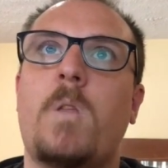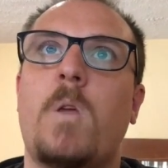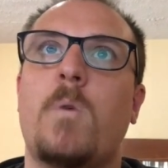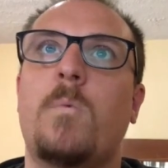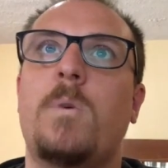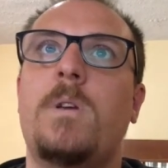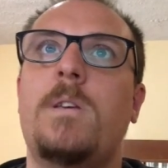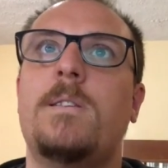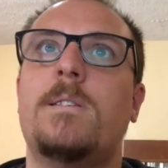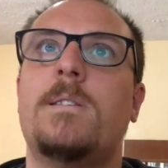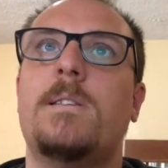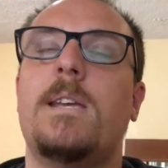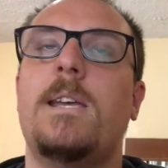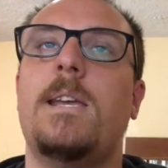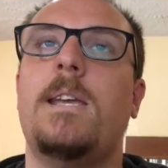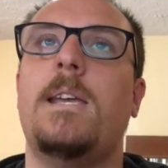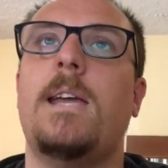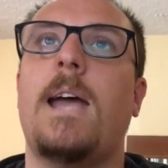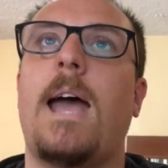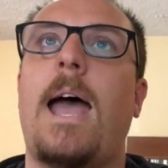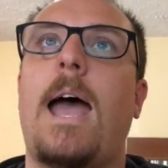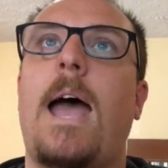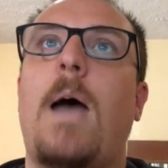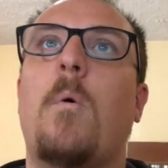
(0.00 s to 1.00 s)
We
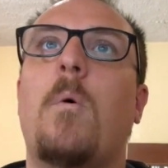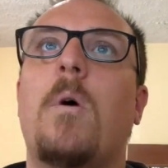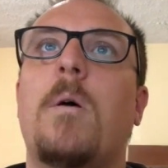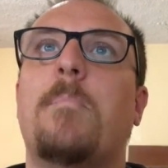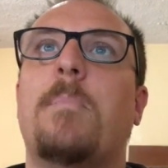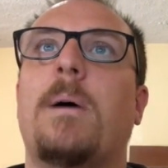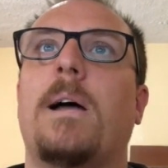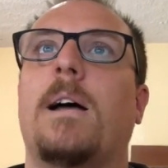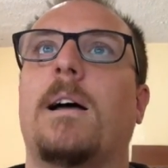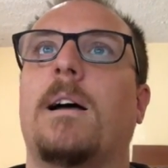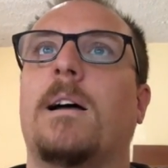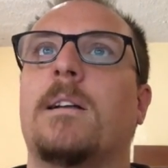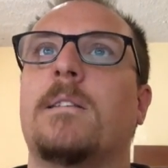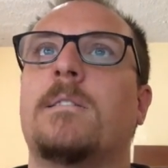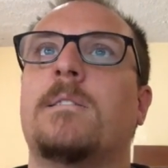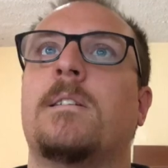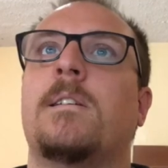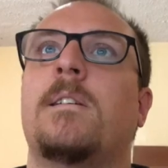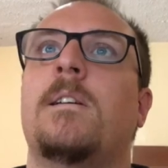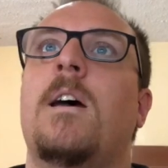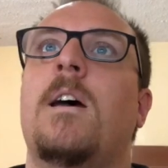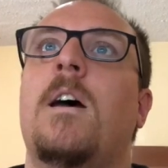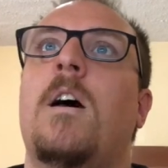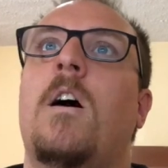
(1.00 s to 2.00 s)
see our part
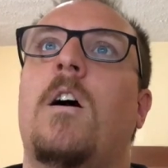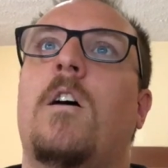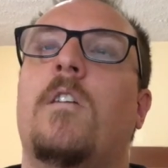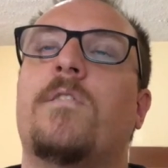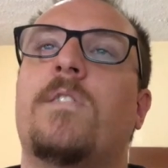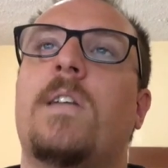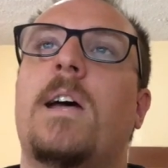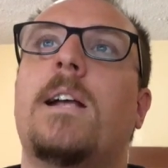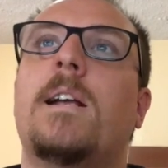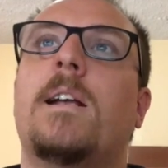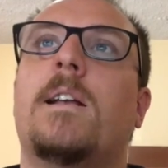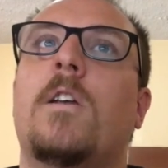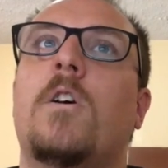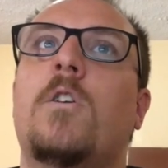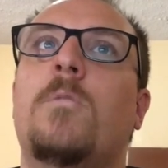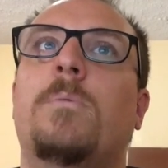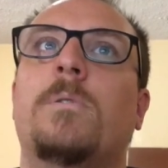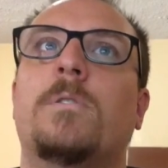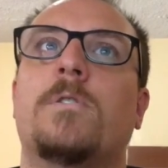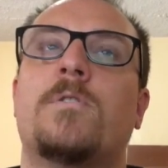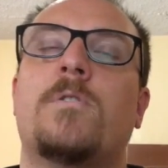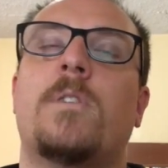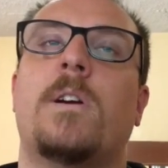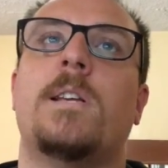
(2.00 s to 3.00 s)
of that
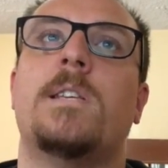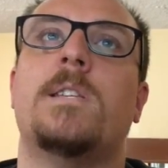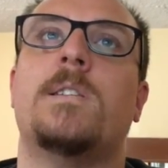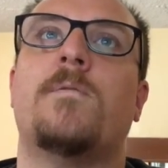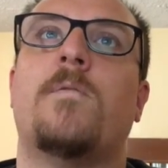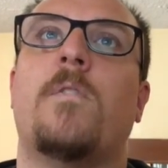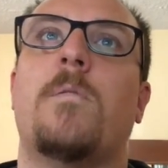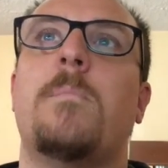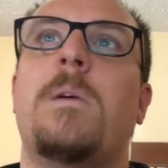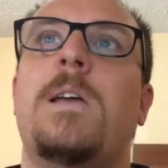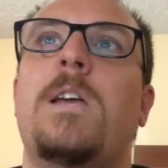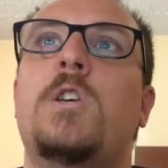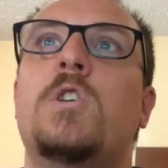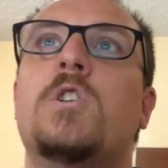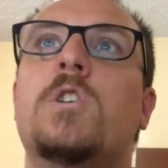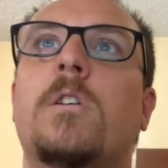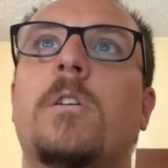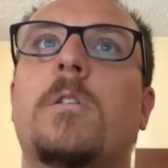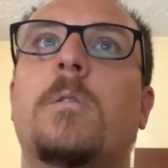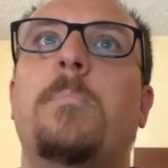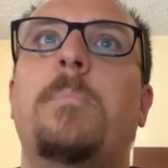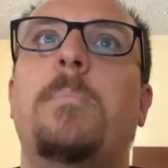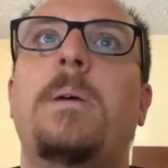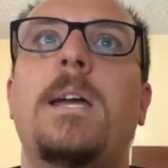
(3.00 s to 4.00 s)
global
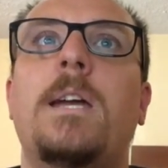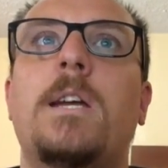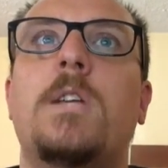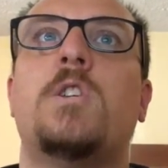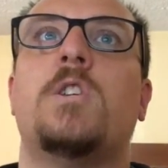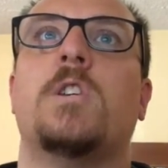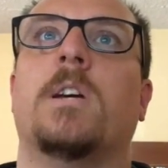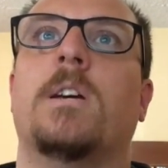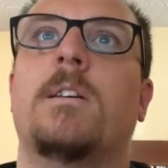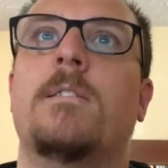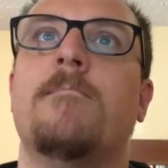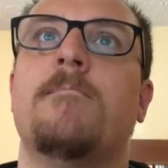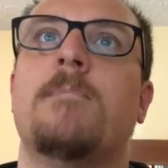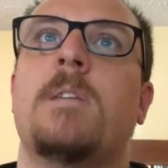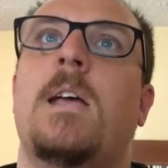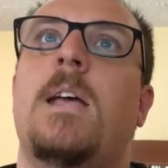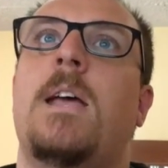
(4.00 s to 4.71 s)
transformational picture